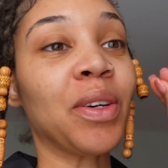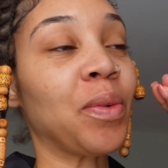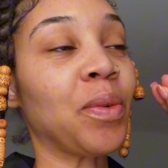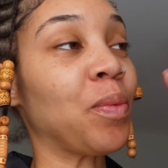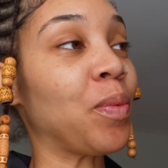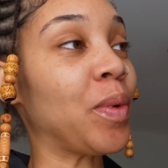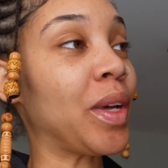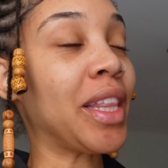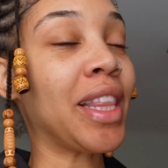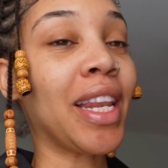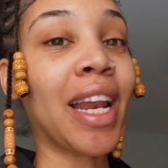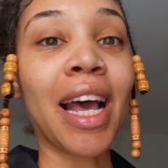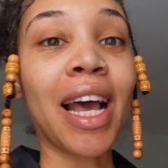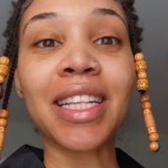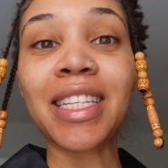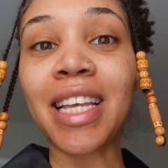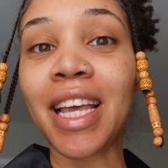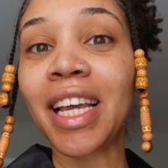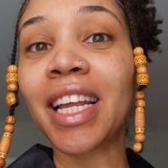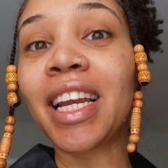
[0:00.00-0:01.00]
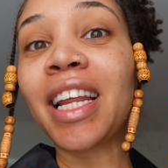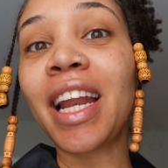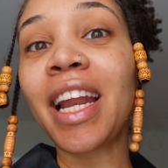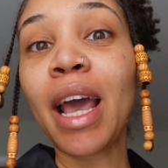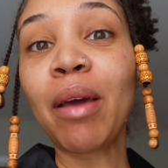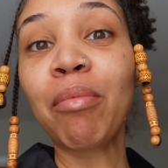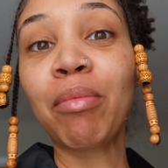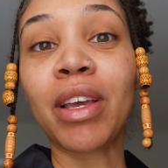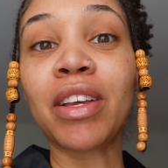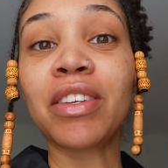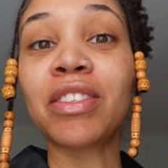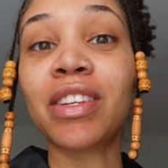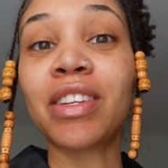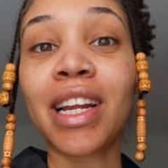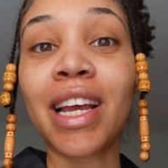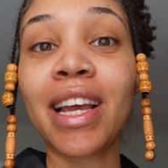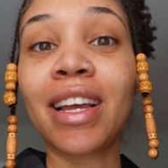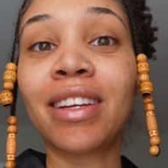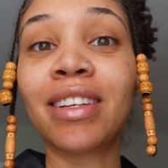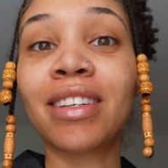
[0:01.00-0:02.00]
with not taking a nap
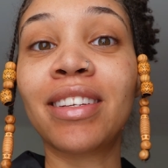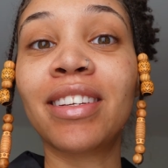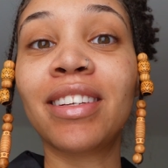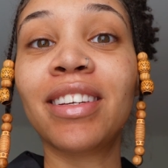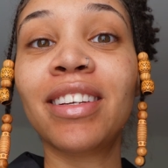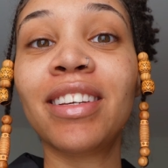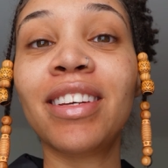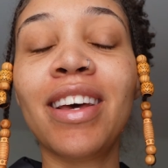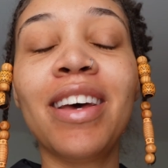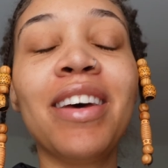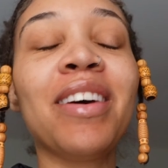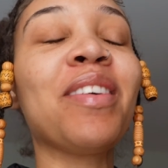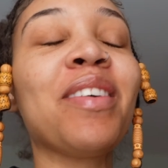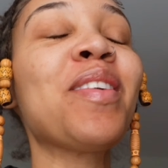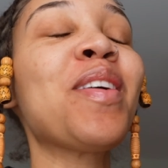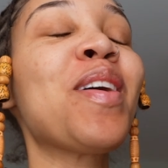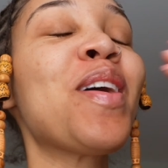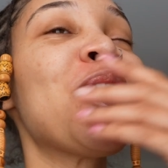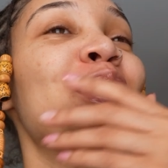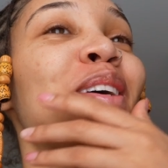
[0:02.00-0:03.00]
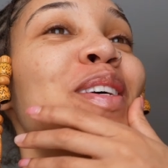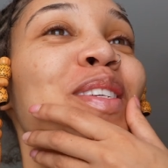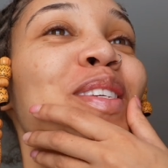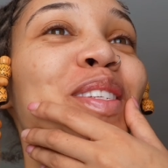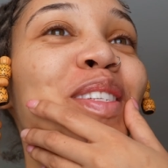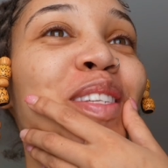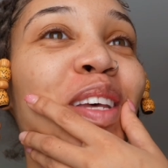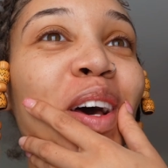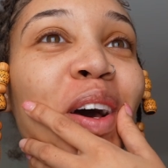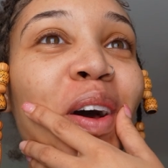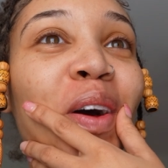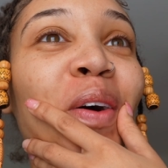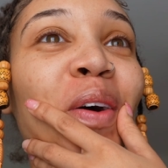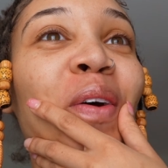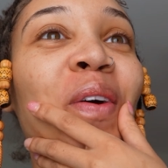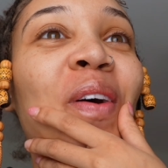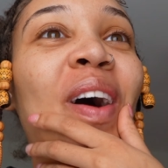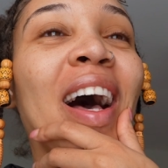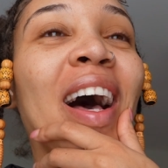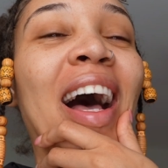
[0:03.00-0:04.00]
yesterday.
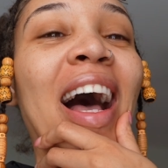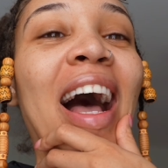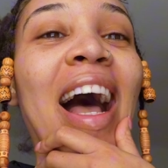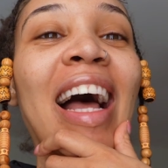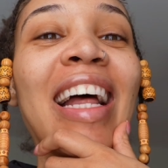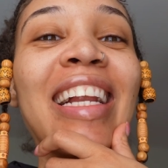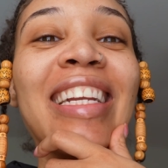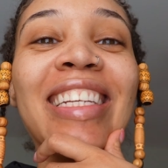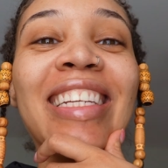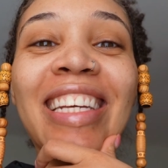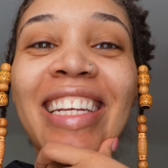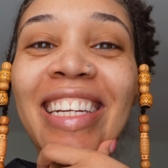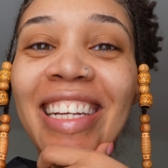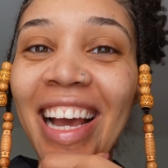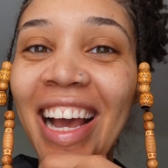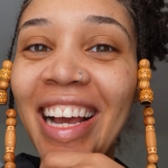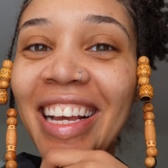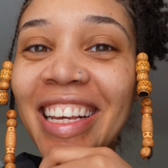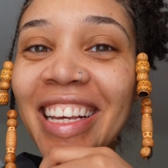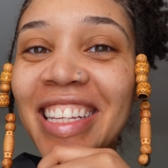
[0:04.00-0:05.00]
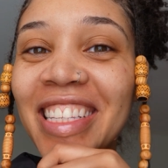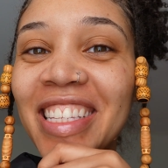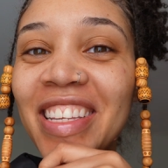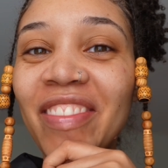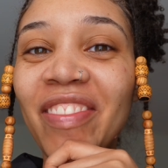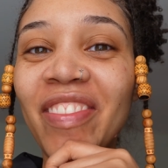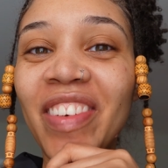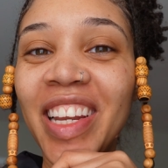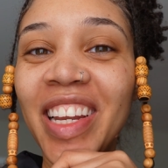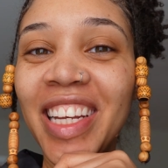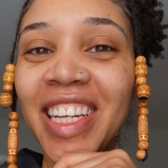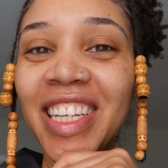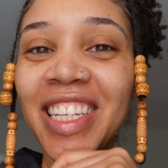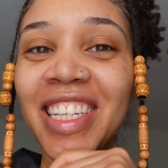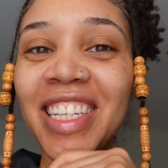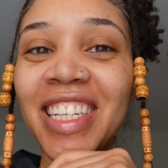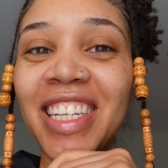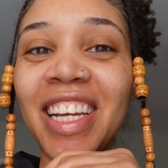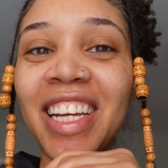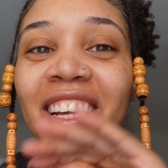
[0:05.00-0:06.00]
So I did not get to
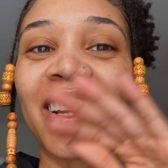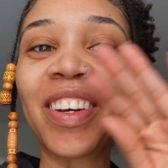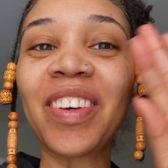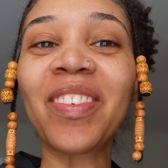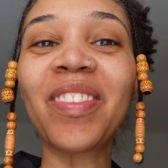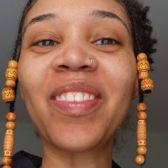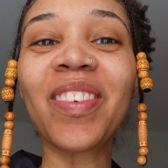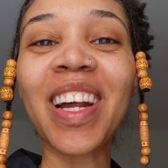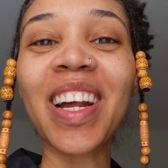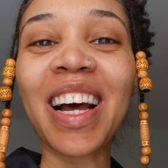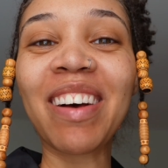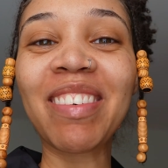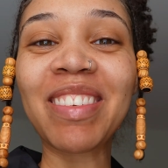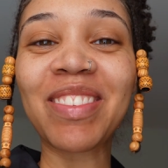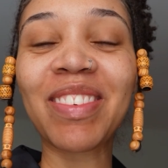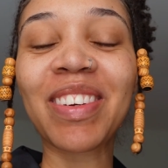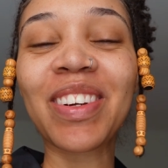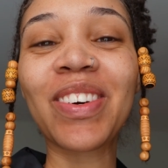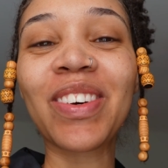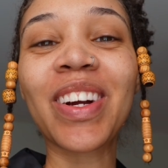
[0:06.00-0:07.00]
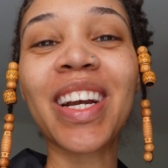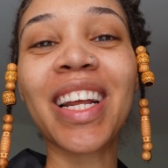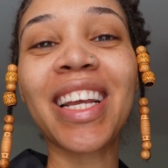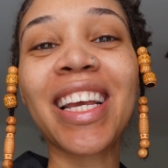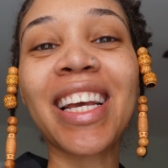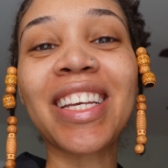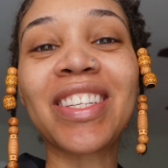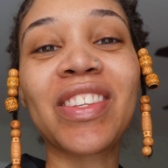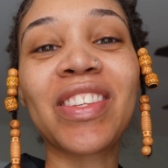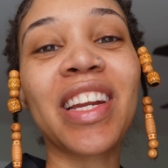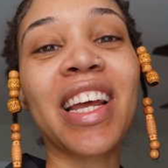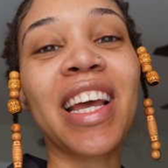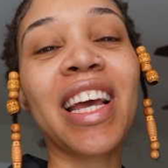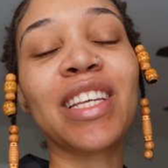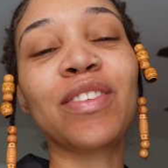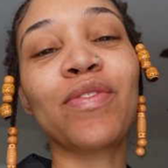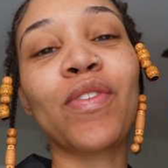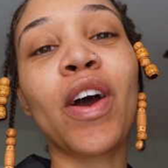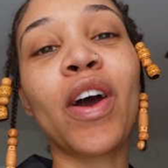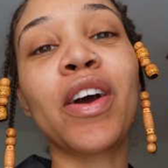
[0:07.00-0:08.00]
finish what I was recording yesterday
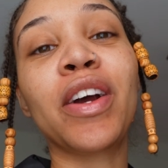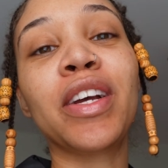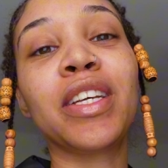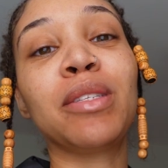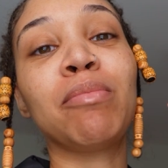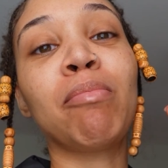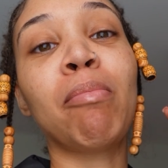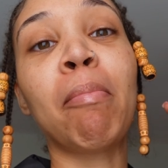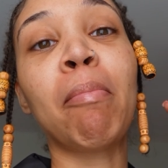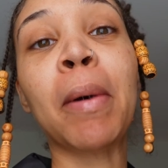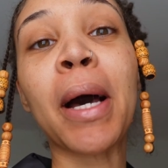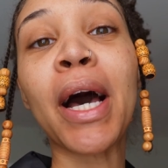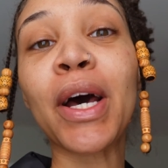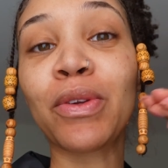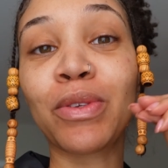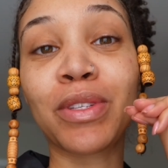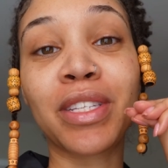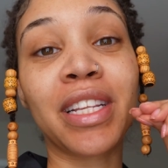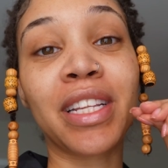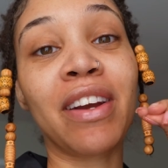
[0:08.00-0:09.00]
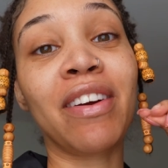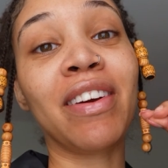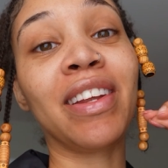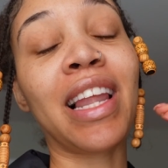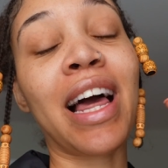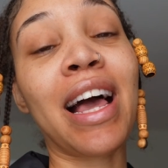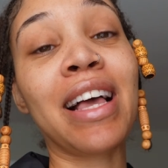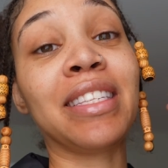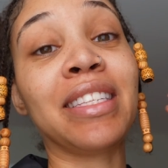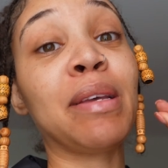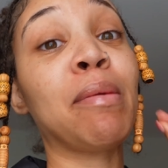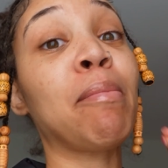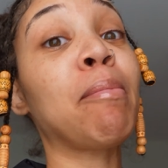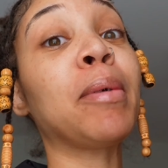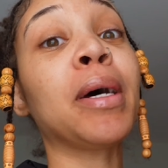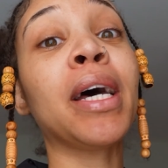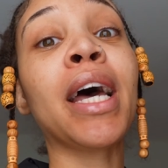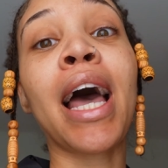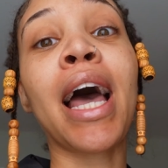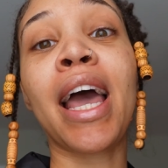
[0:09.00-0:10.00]
as far as bottle sterilizing,
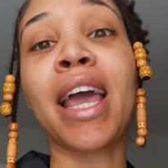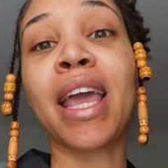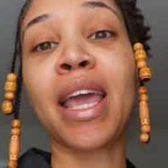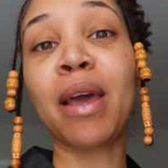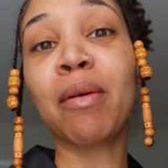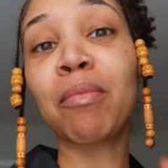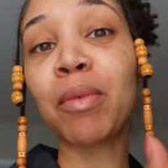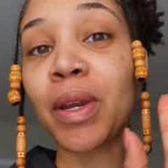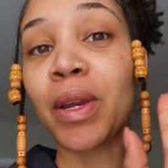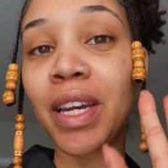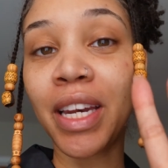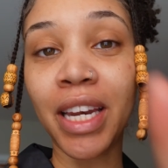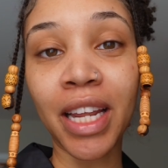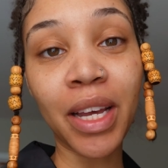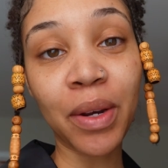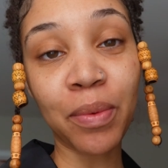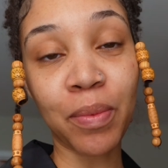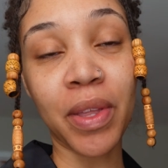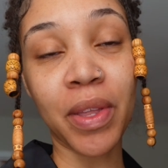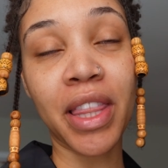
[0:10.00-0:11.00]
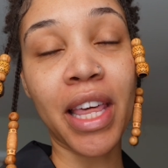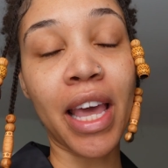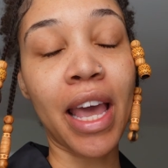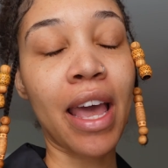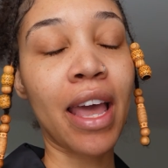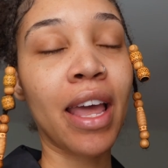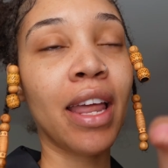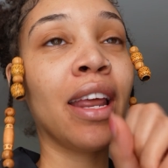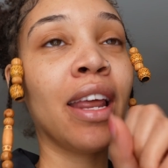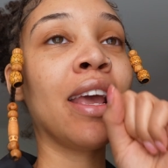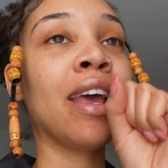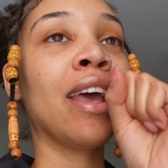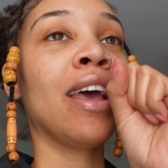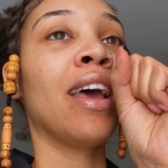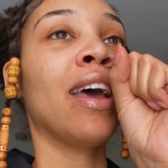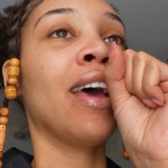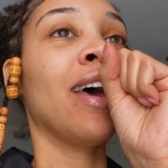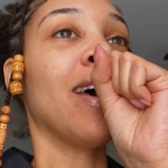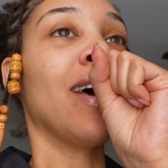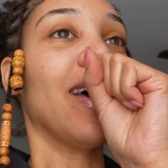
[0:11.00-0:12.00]
but I am done with that.
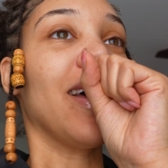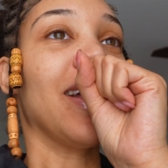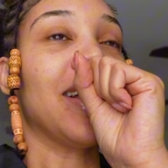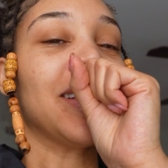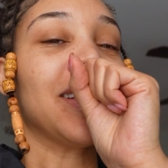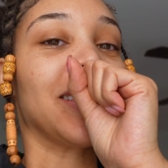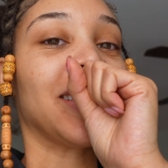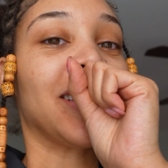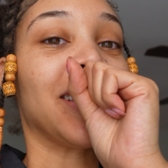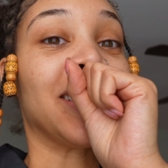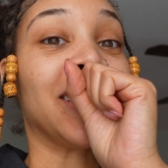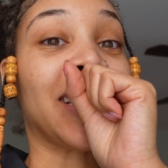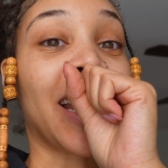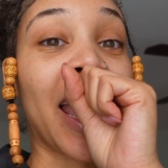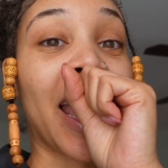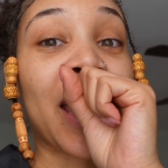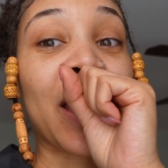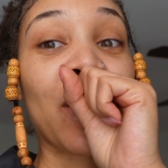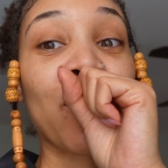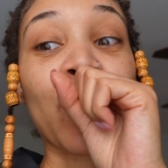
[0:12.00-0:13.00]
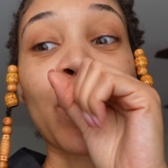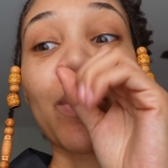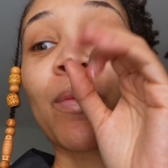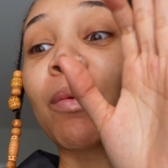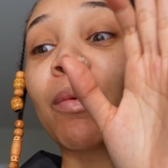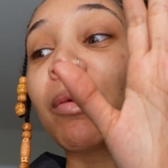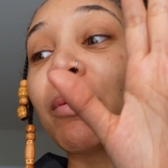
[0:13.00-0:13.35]
Today we will